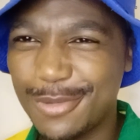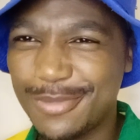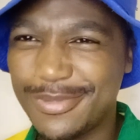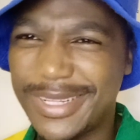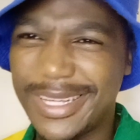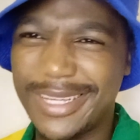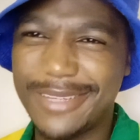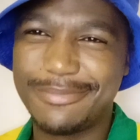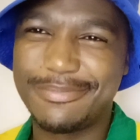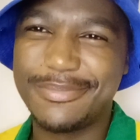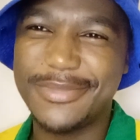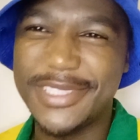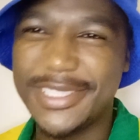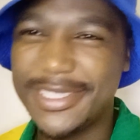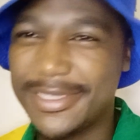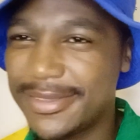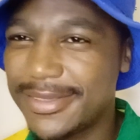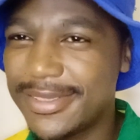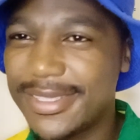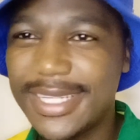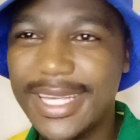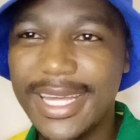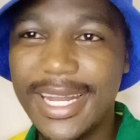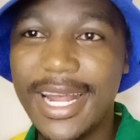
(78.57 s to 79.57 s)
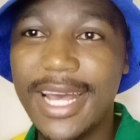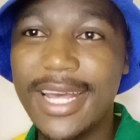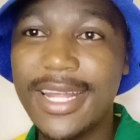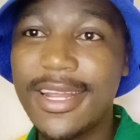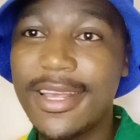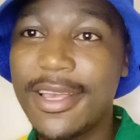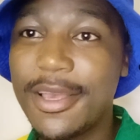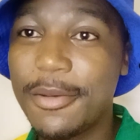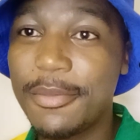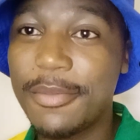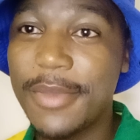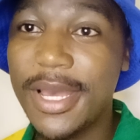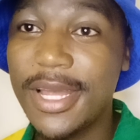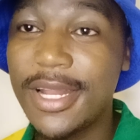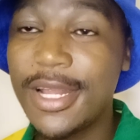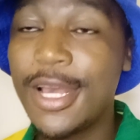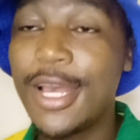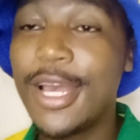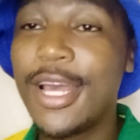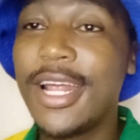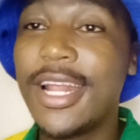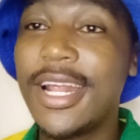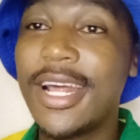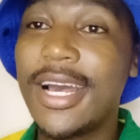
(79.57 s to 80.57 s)
I'm like, get out of here,
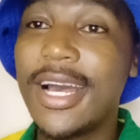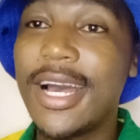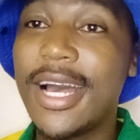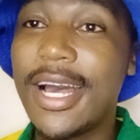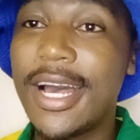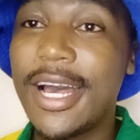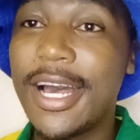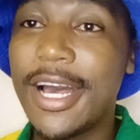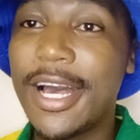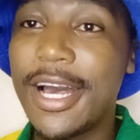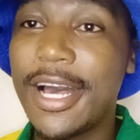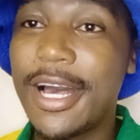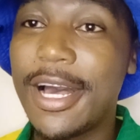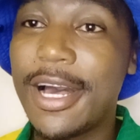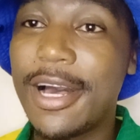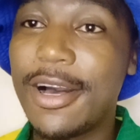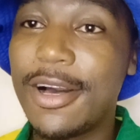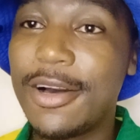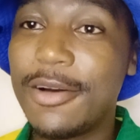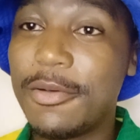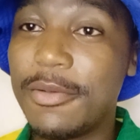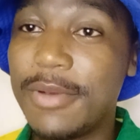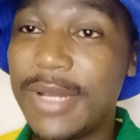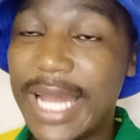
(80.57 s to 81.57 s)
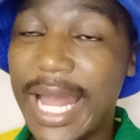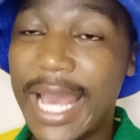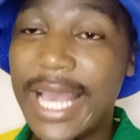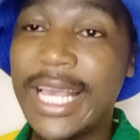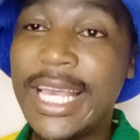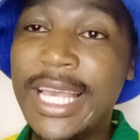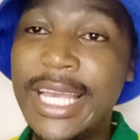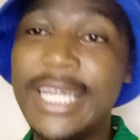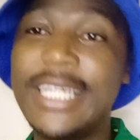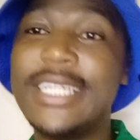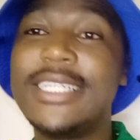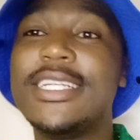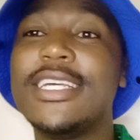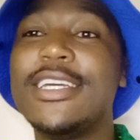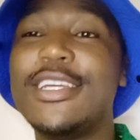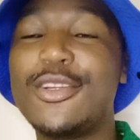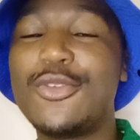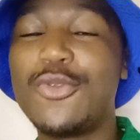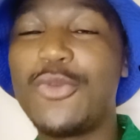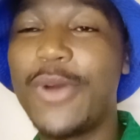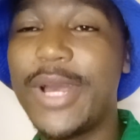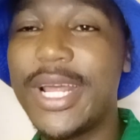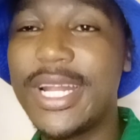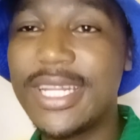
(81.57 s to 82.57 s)
man. Like he
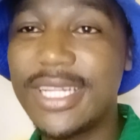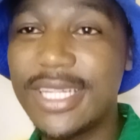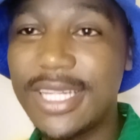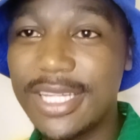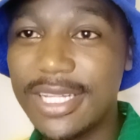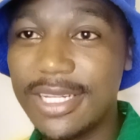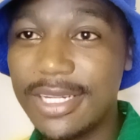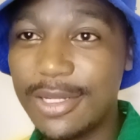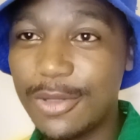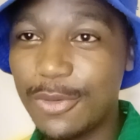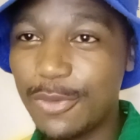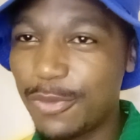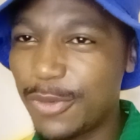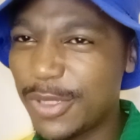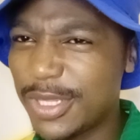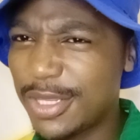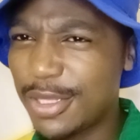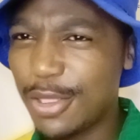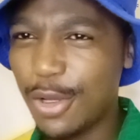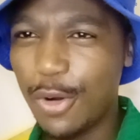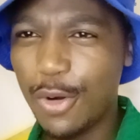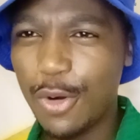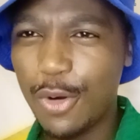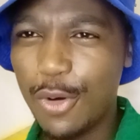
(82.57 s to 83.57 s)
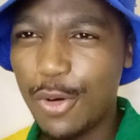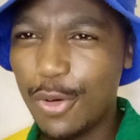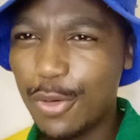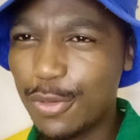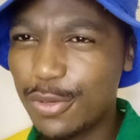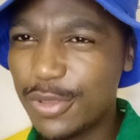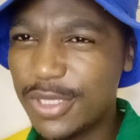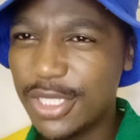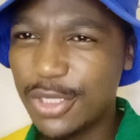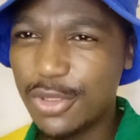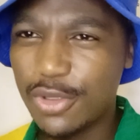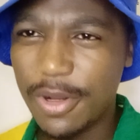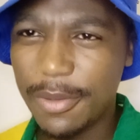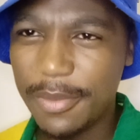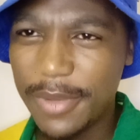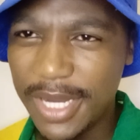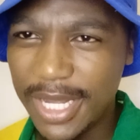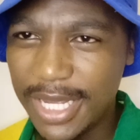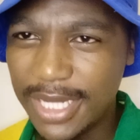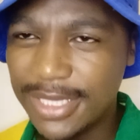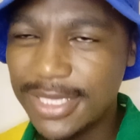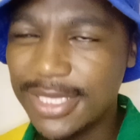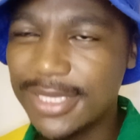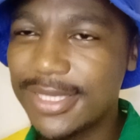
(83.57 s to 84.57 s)
did when with the whole
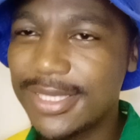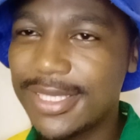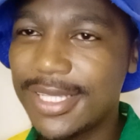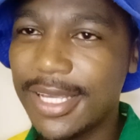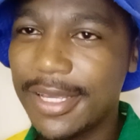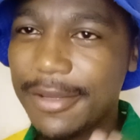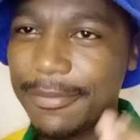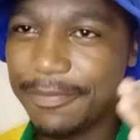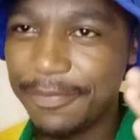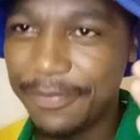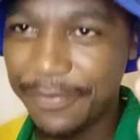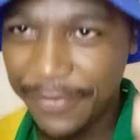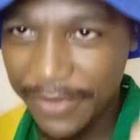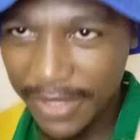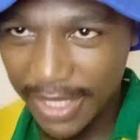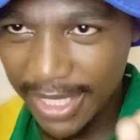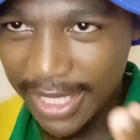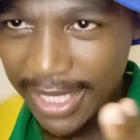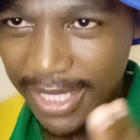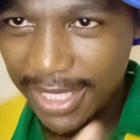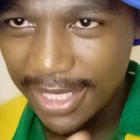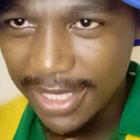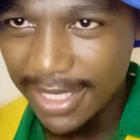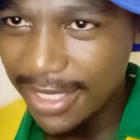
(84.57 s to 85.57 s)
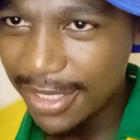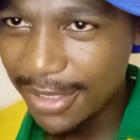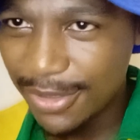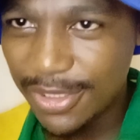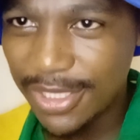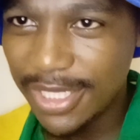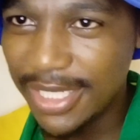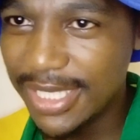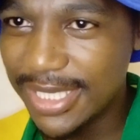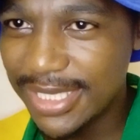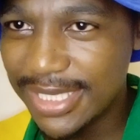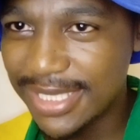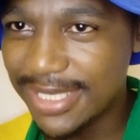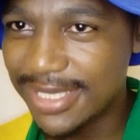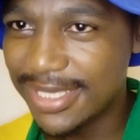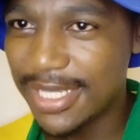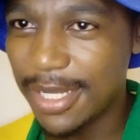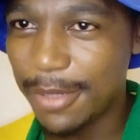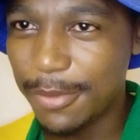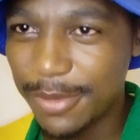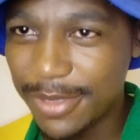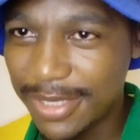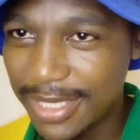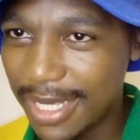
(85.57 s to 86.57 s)
discrimination thing, he literally just
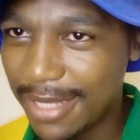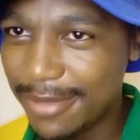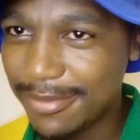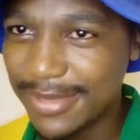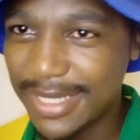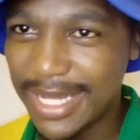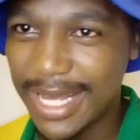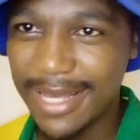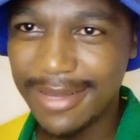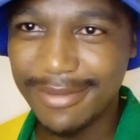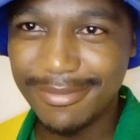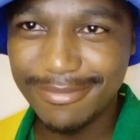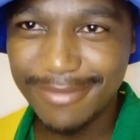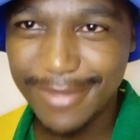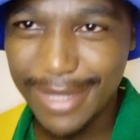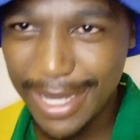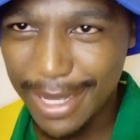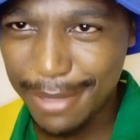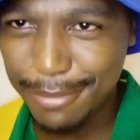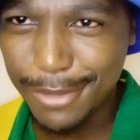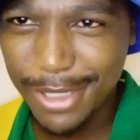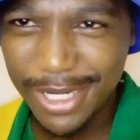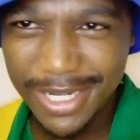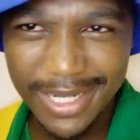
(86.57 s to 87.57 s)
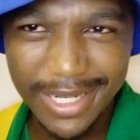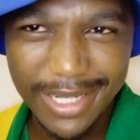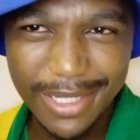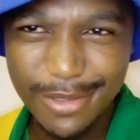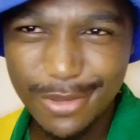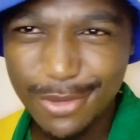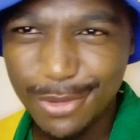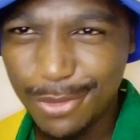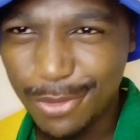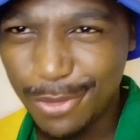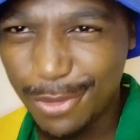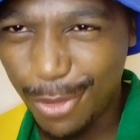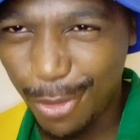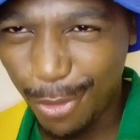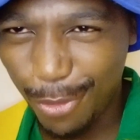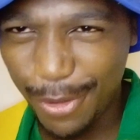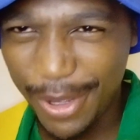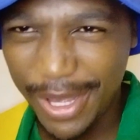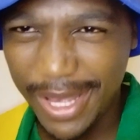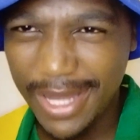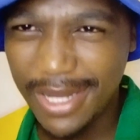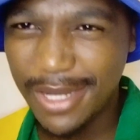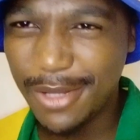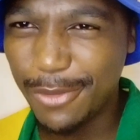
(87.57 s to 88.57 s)
doubled down. Like, I'm not letting you
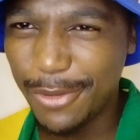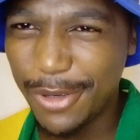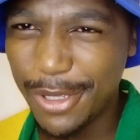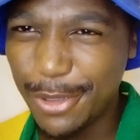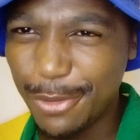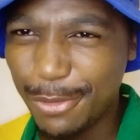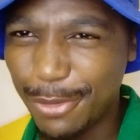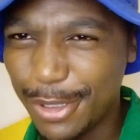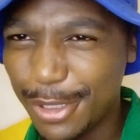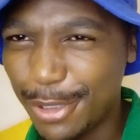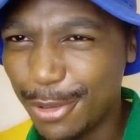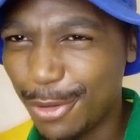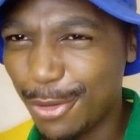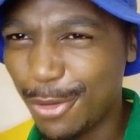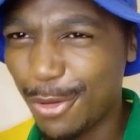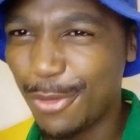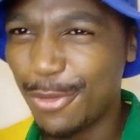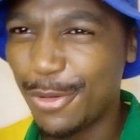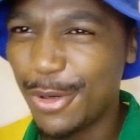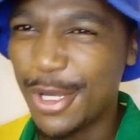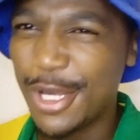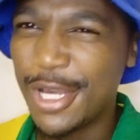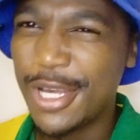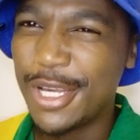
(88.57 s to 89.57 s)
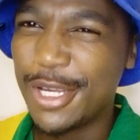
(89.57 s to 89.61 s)
go anywhere you want to go.